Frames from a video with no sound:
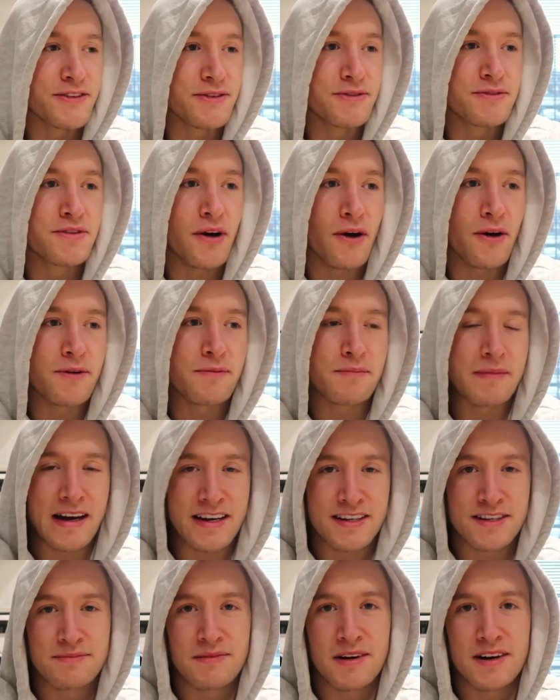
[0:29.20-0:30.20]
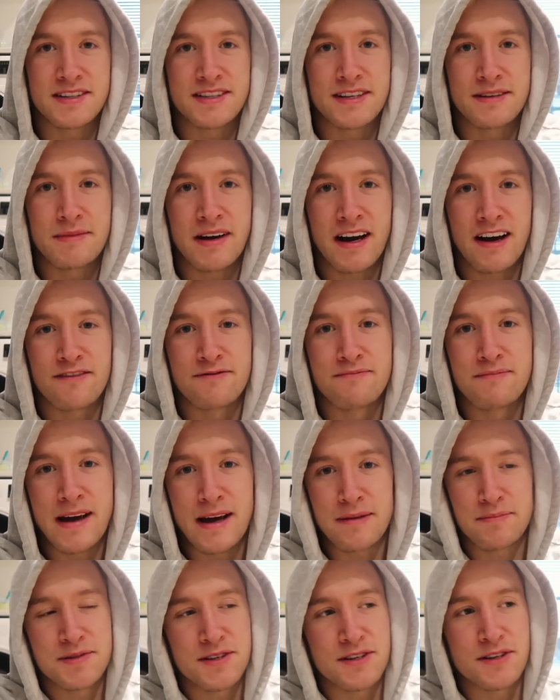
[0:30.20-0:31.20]
you don't maximize the amount of
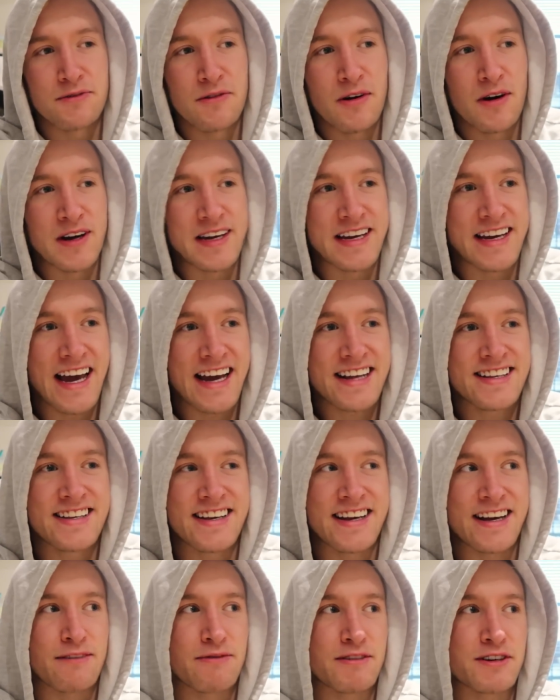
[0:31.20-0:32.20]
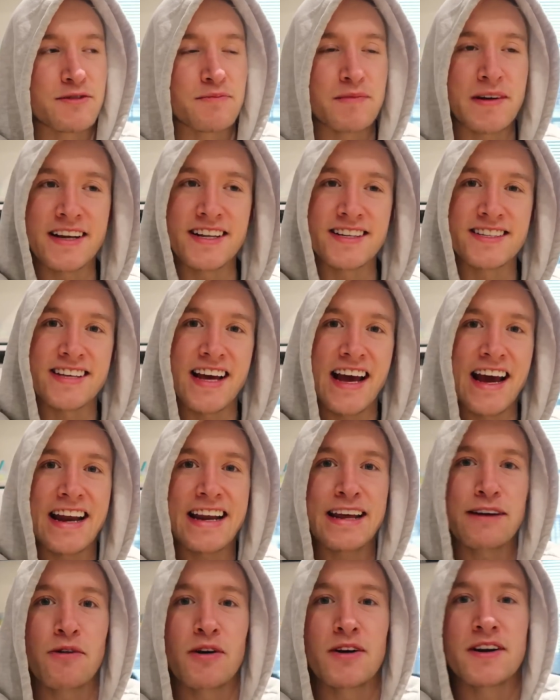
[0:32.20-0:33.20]
MEPs you are getting, which means
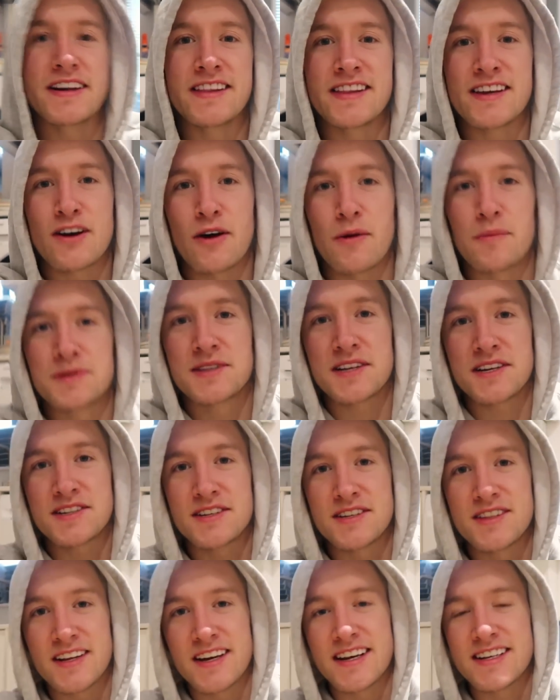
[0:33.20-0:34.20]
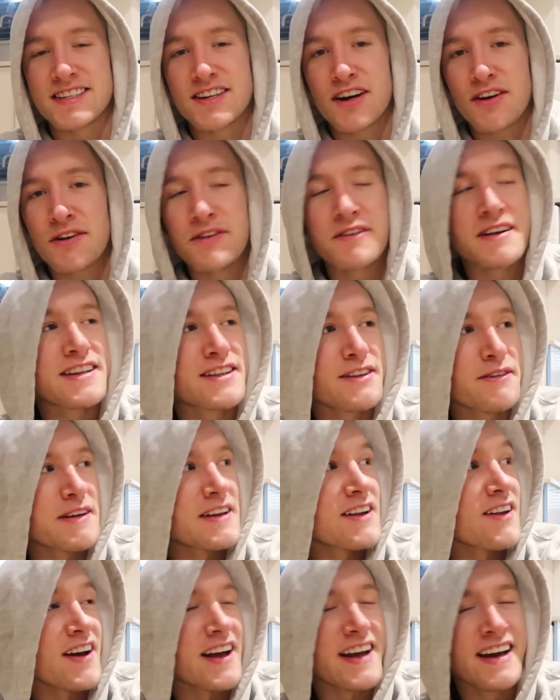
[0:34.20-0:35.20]
anyone in the competition that is currently
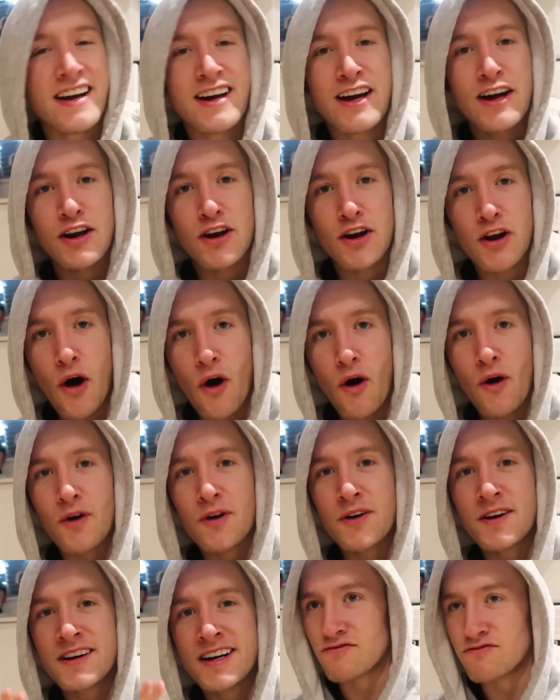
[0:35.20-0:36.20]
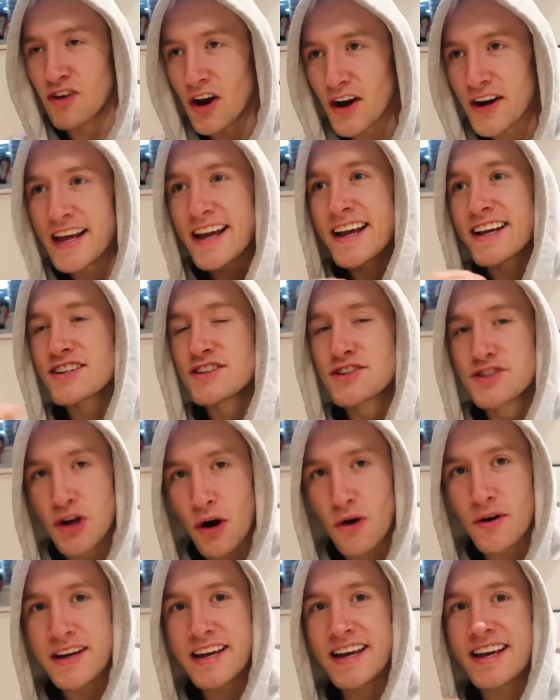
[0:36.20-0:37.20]
doing like long running,
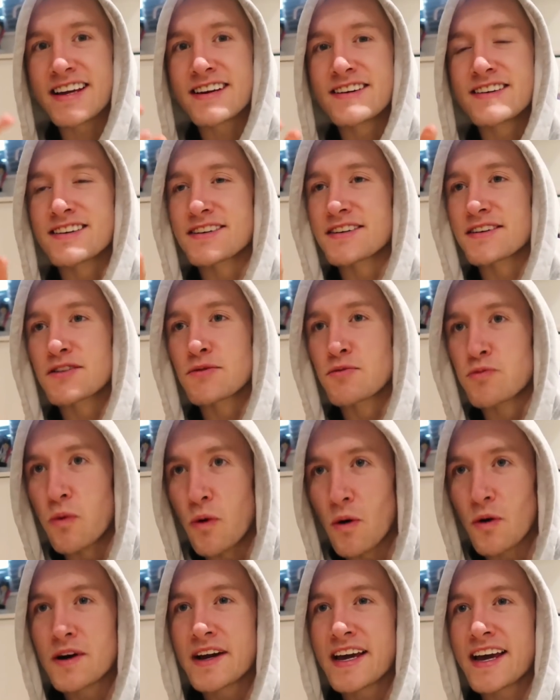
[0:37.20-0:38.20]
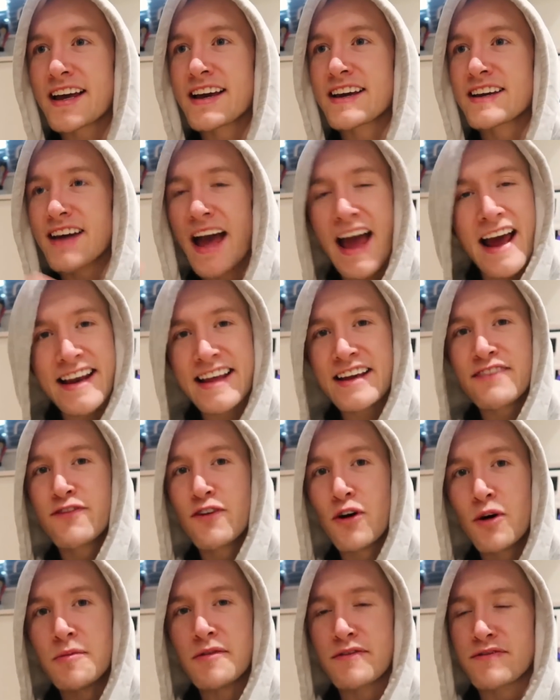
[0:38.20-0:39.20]
jogging, walking, any
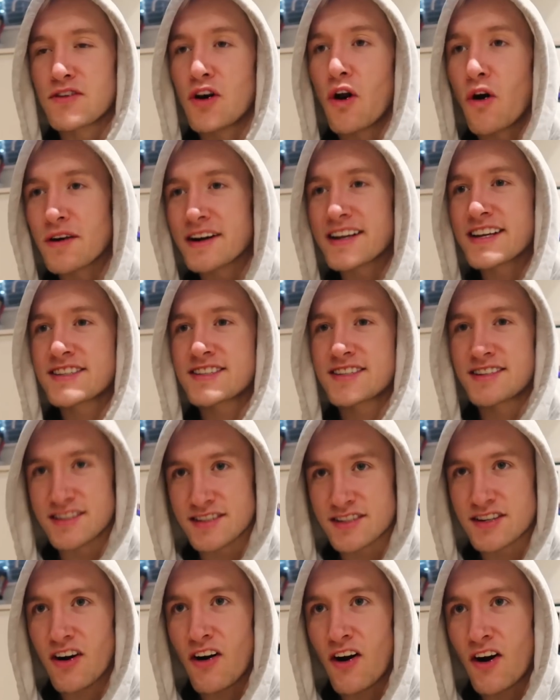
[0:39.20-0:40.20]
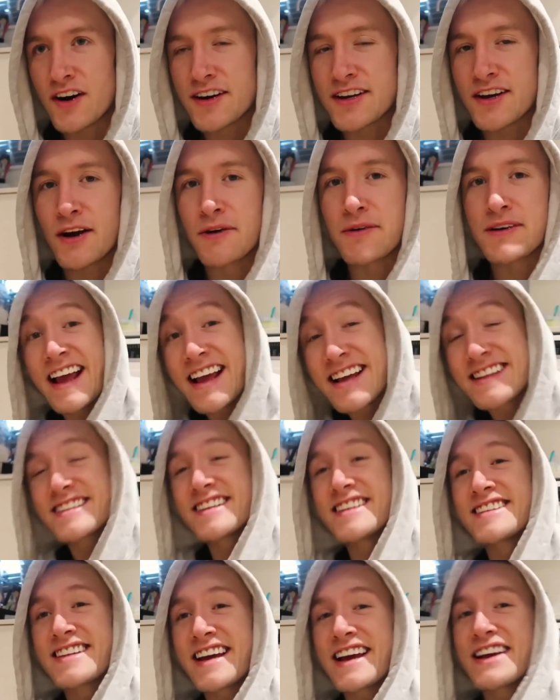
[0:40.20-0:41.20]
form of long distance cardio
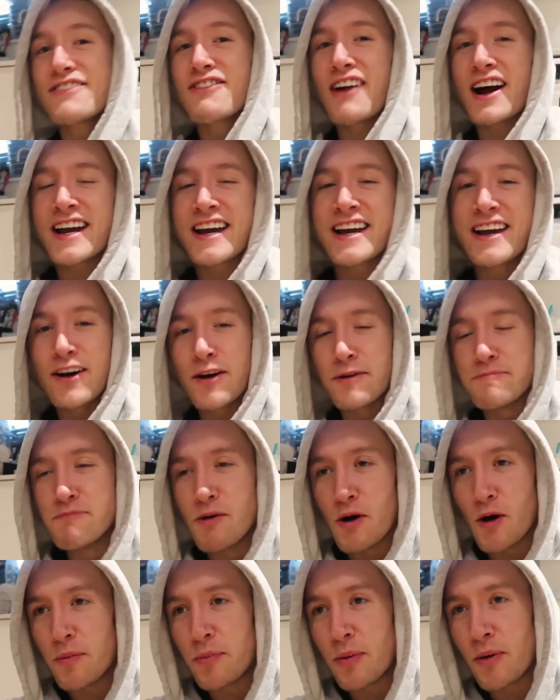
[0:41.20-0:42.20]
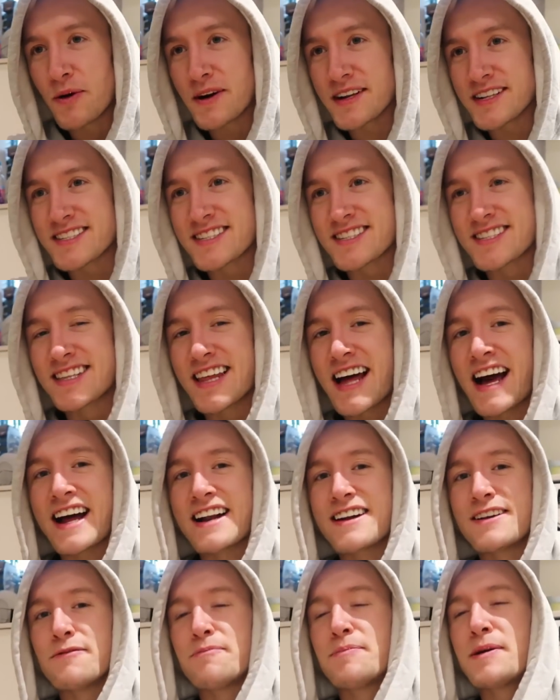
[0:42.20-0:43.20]
is indeed racking up more points
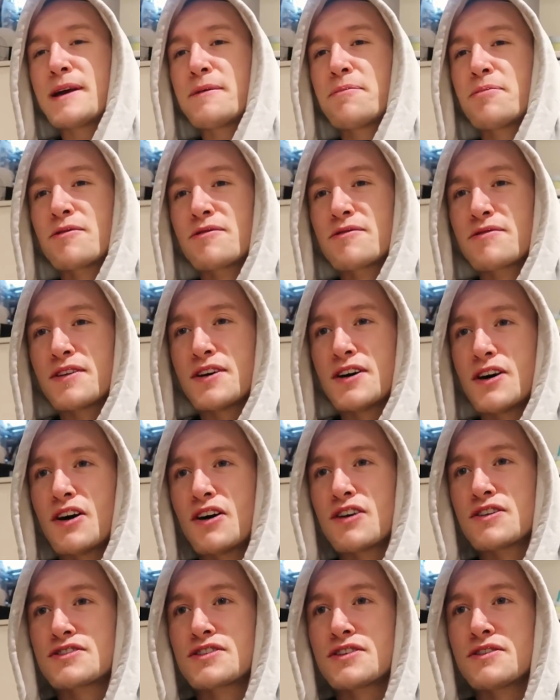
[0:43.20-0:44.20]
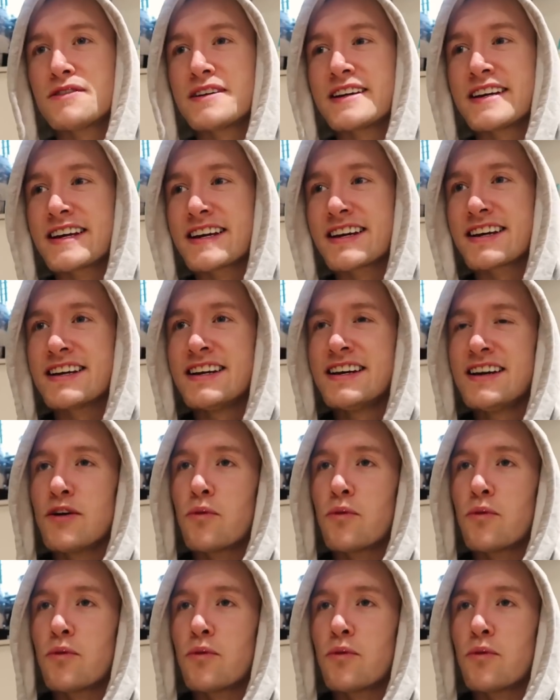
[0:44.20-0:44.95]
than people that are doing